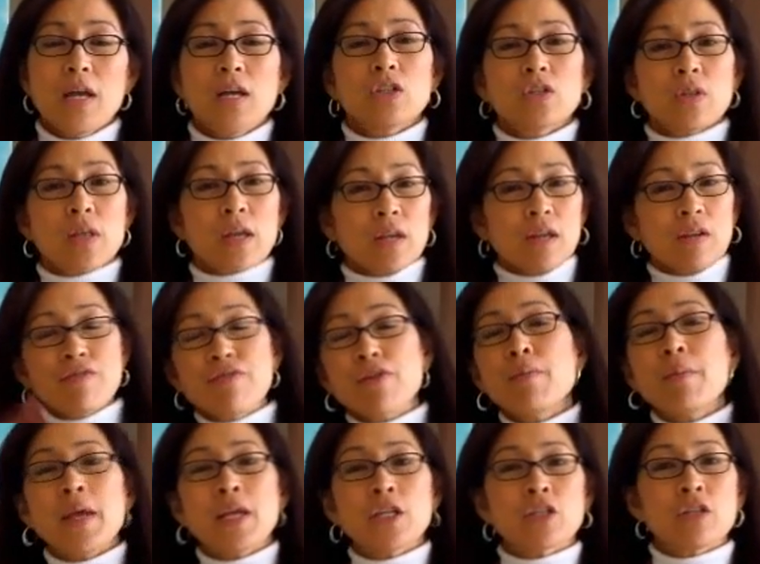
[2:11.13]
So that
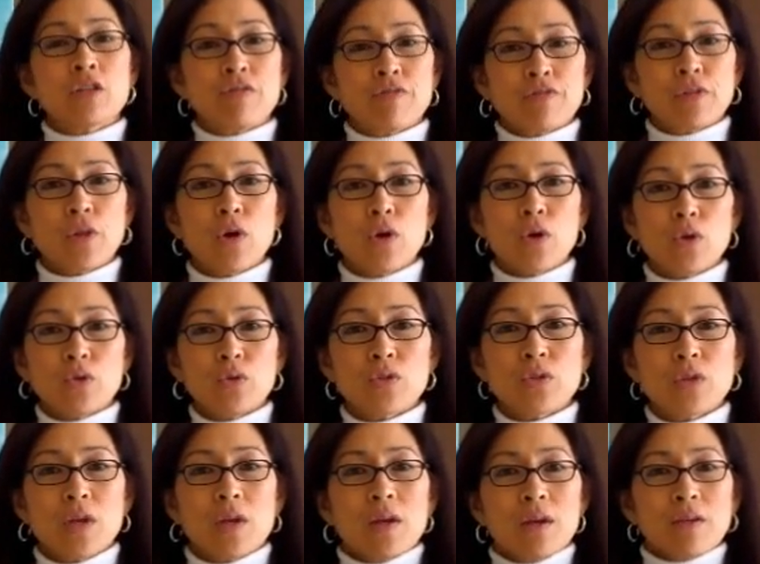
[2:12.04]
information
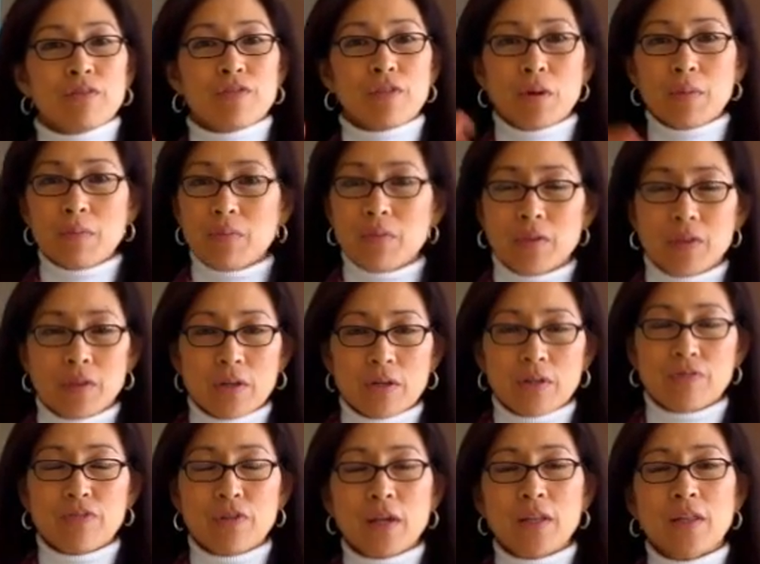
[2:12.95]
flows from
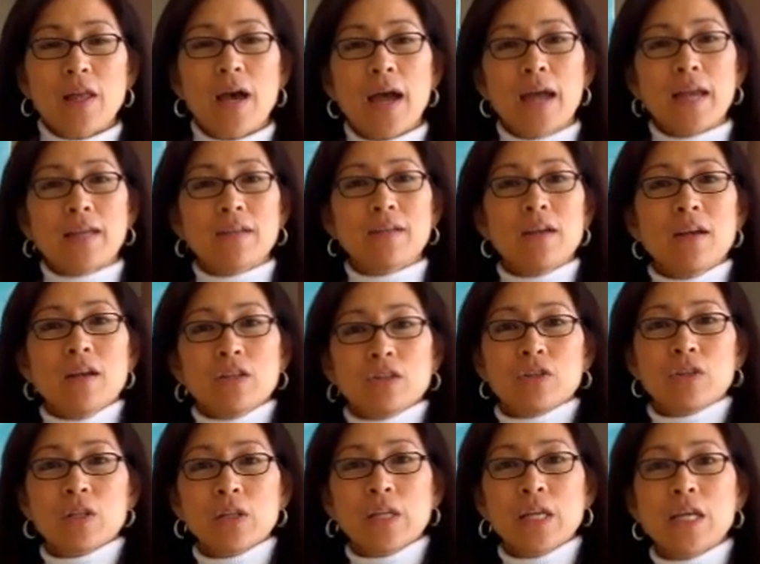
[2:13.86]
the front
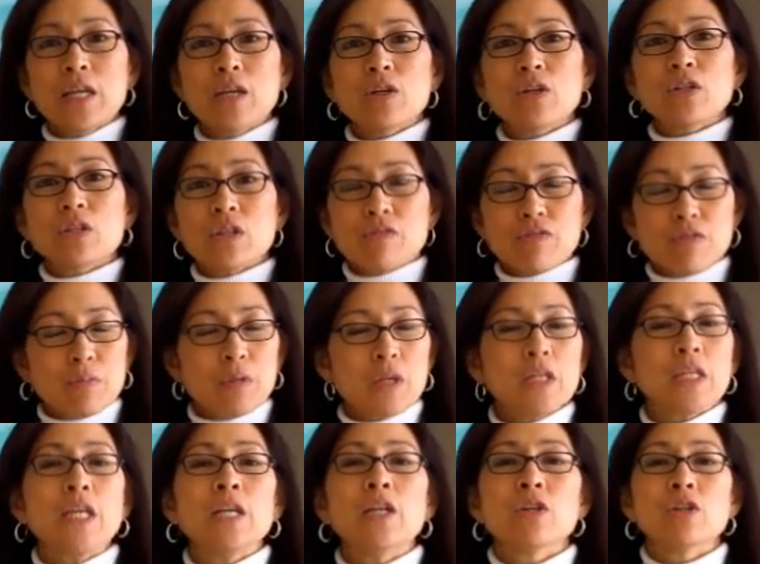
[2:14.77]
line to the leaders and from
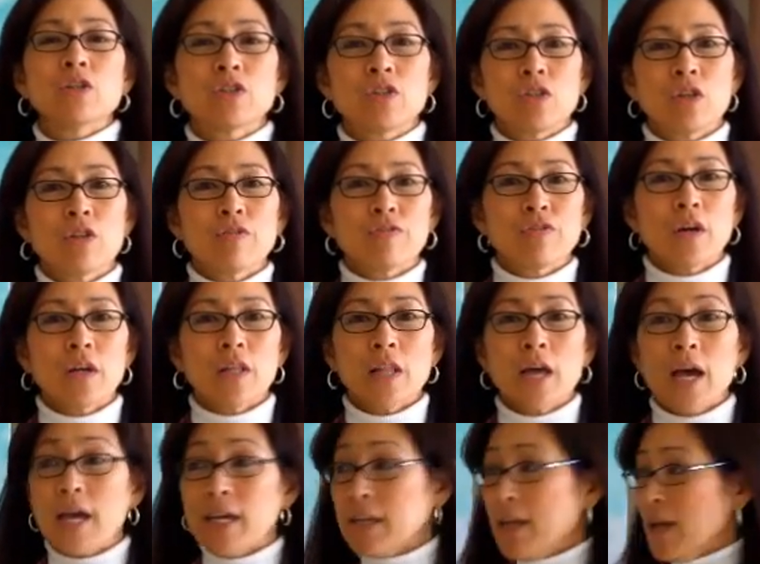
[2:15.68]
the leaders to the
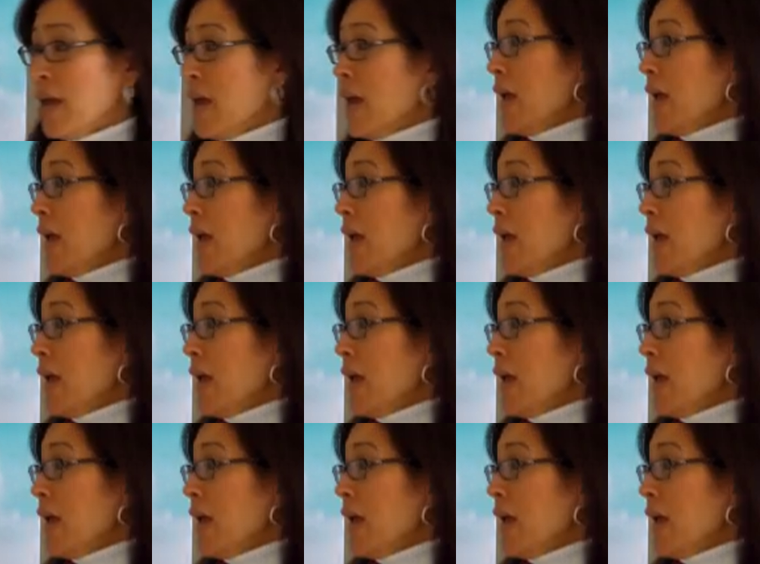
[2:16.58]
front line.